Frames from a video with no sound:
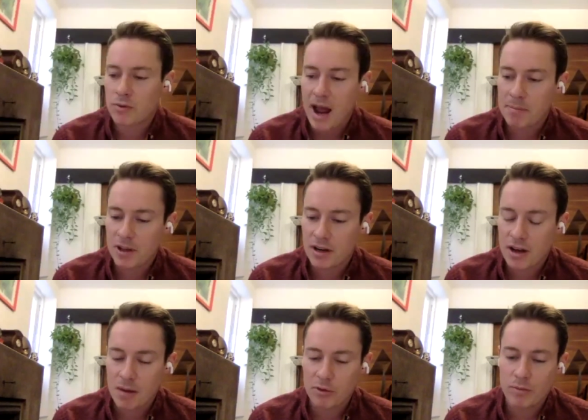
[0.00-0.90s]
wrap in a
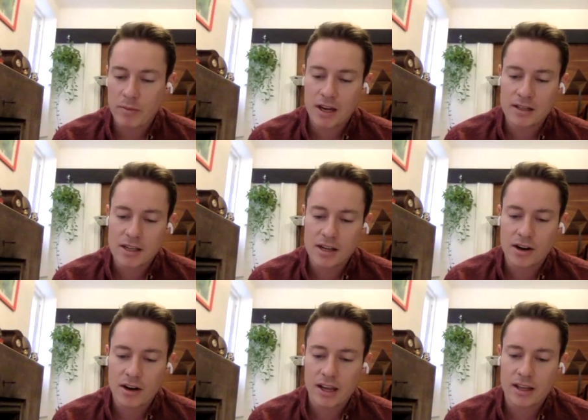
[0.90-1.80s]
couple minutes
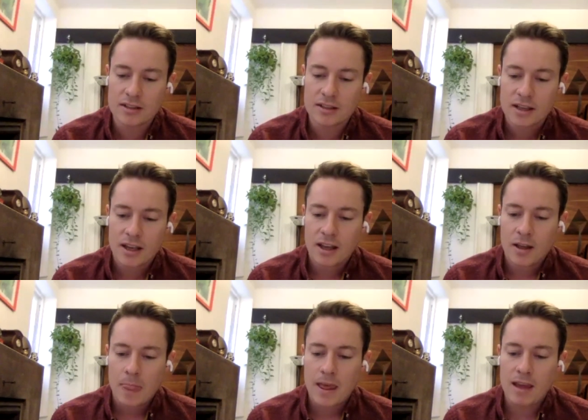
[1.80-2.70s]
here, is
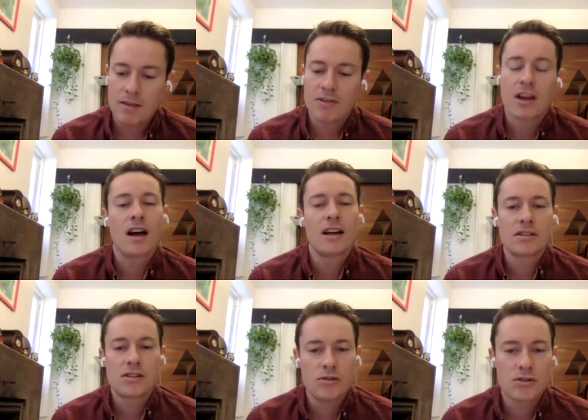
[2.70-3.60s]
if the
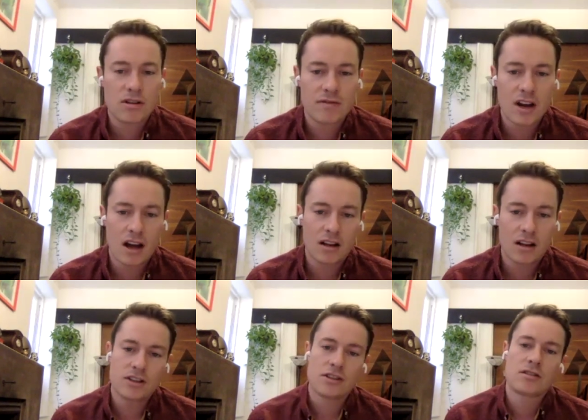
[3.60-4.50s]
constitution of
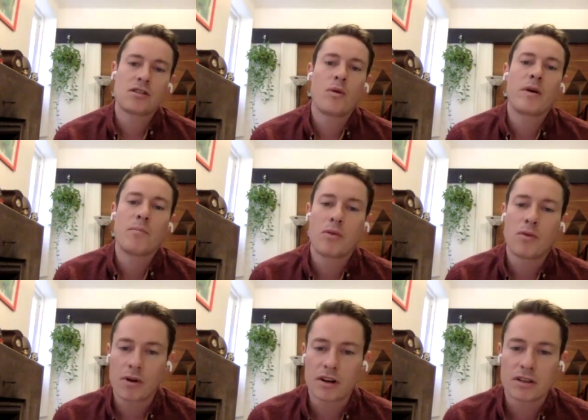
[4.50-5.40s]
knowledge is so
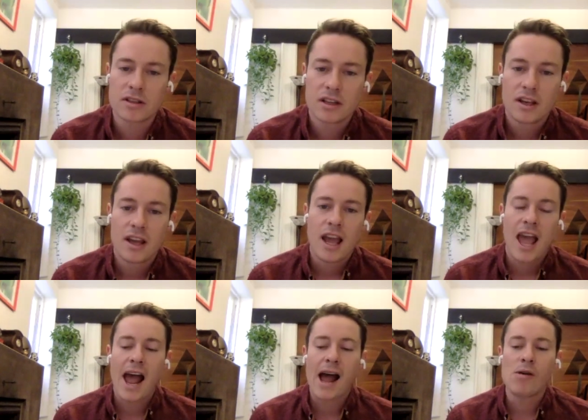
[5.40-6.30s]
important,
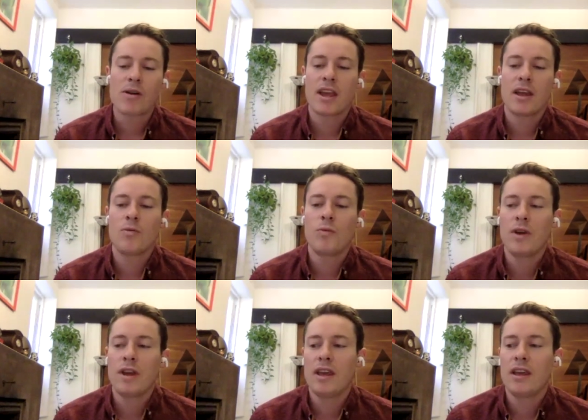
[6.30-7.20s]
how can
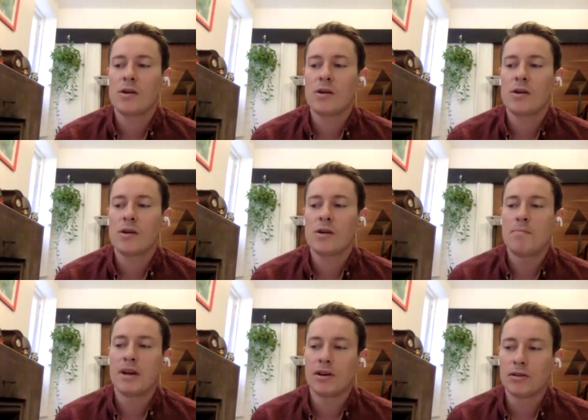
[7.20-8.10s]
we
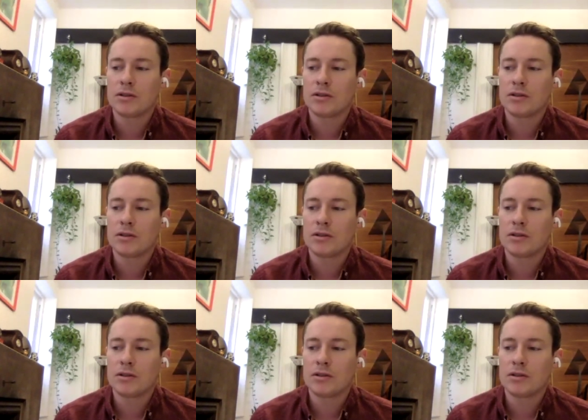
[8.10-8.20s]
rebuild